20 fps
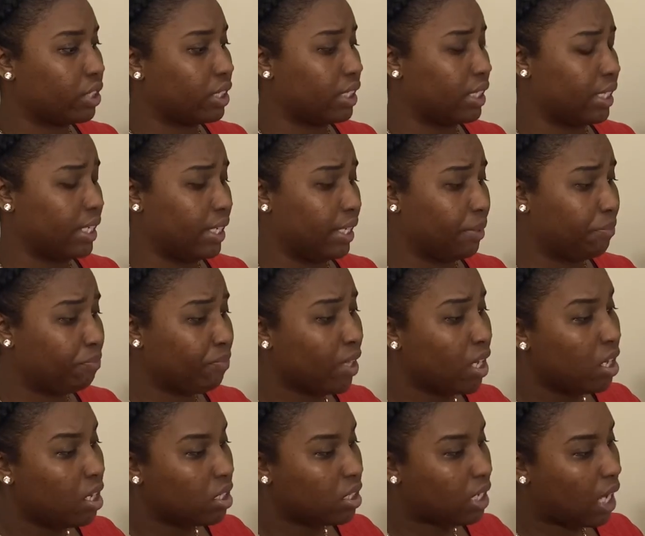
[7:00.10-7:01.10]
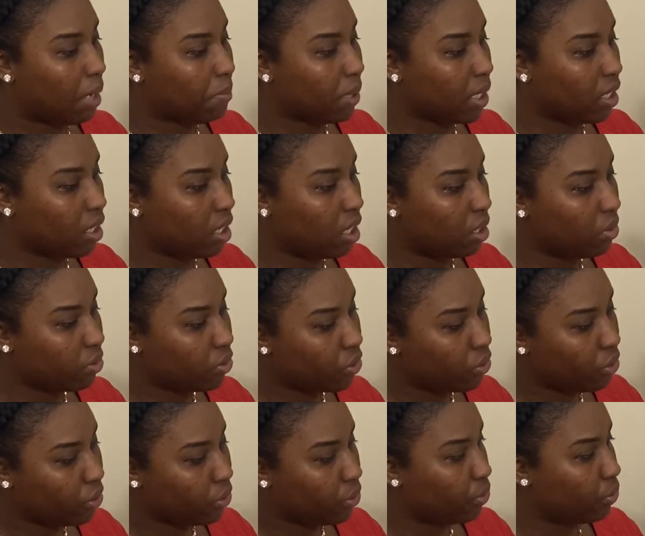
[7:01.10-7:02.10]
in here. So I'm gonna go
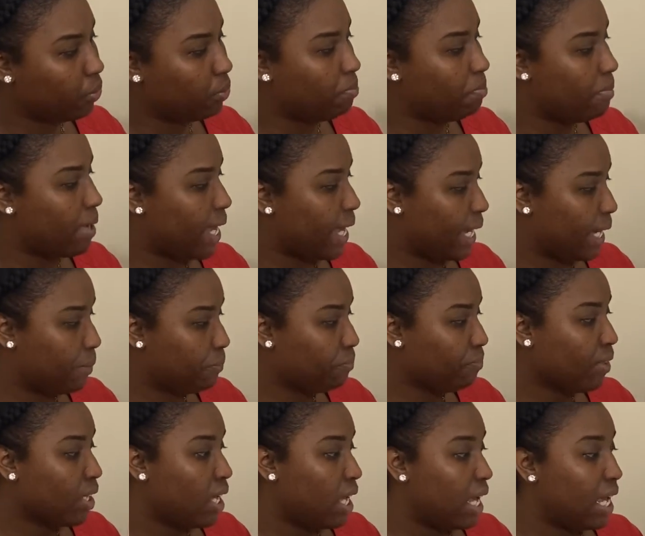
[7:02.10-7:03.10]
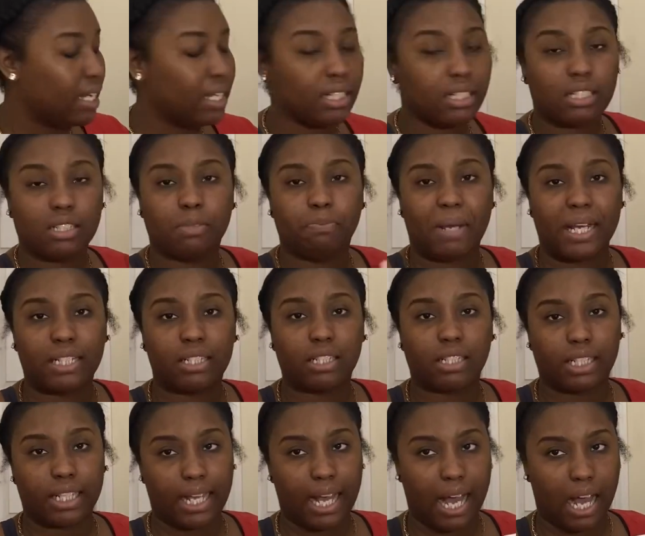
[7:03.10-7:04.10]
to May, and this is
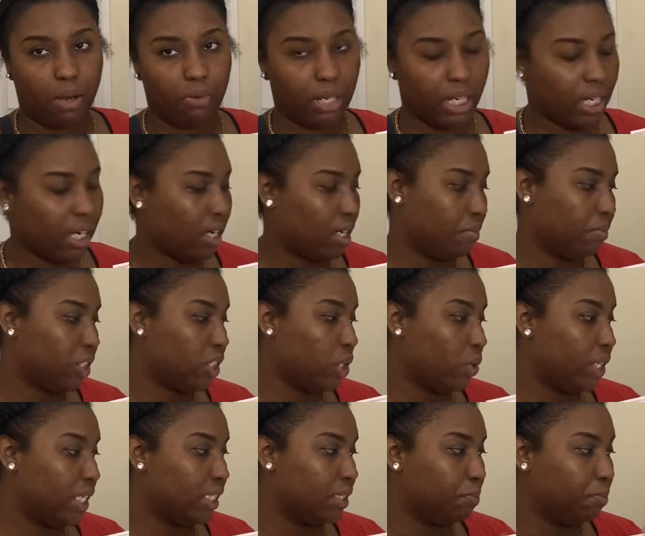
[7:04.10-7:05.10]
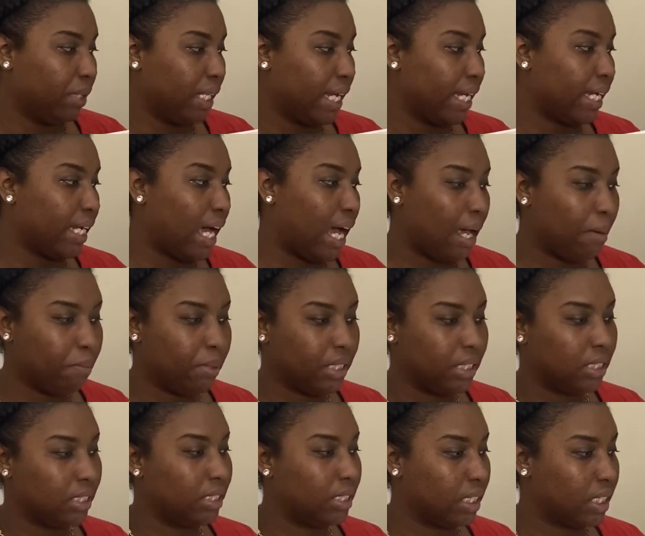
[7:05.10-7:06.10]
basically how it comes. So it's blank. I put
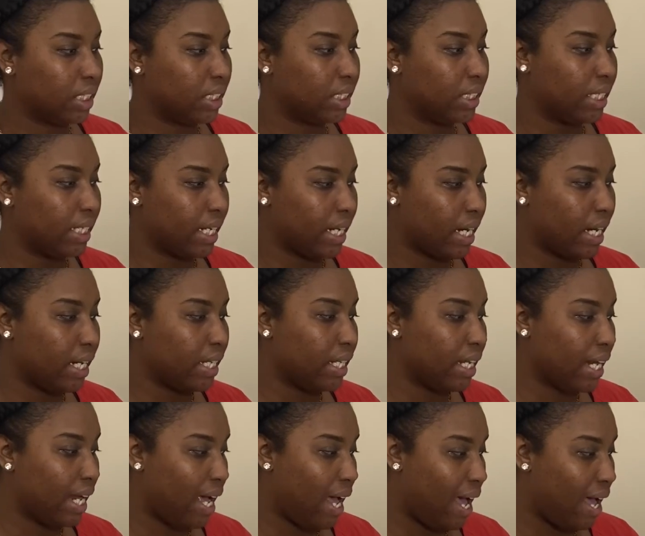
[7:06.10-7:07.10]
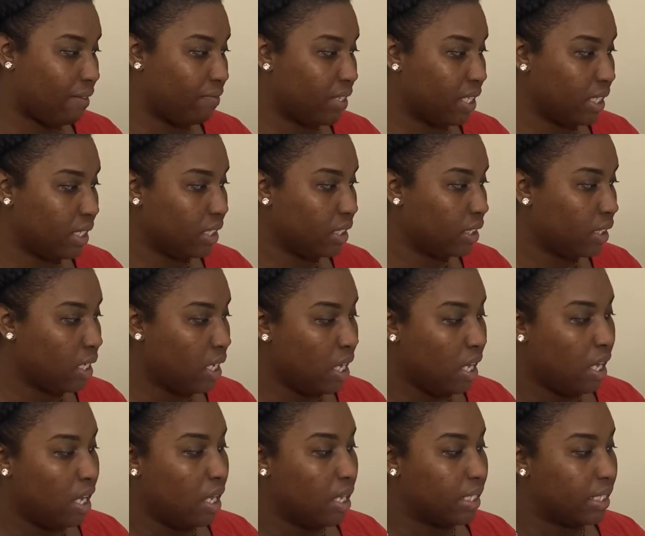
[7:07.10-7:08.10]
the stickers in there, and then I have these
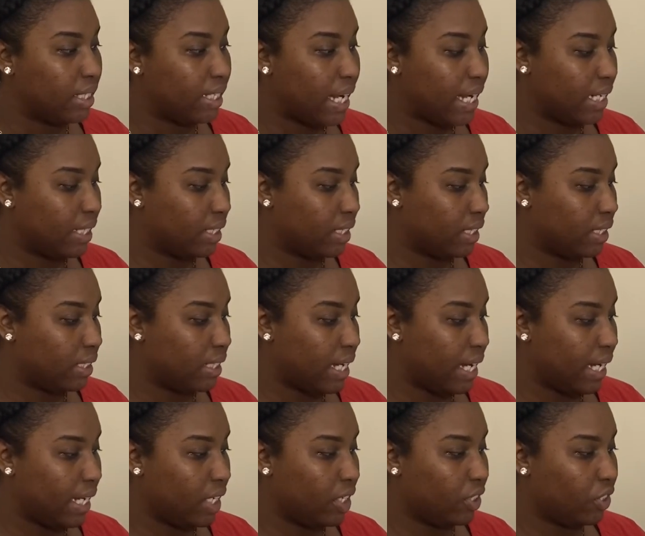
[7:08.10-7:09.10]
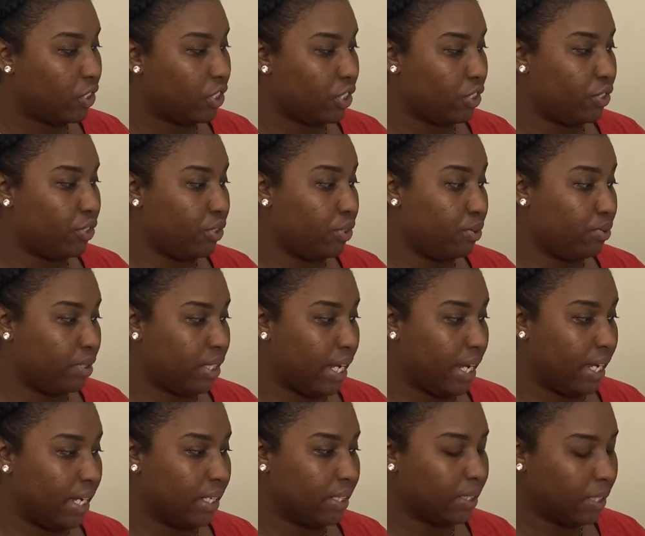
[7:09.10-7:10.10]
day-to-day to-do
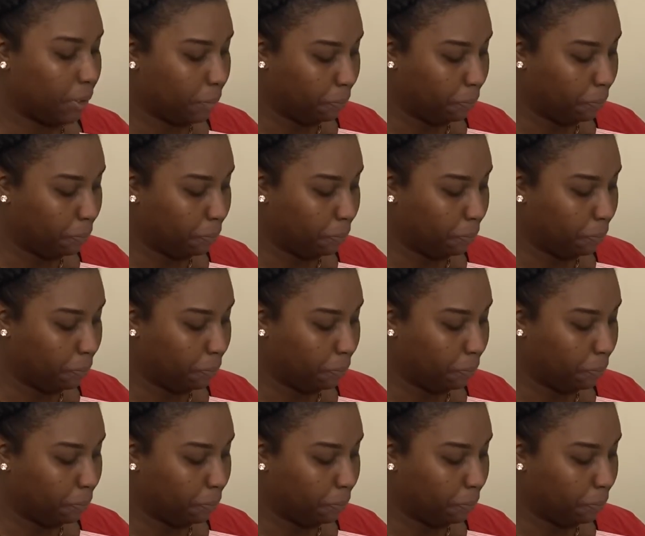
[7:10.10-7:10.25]
things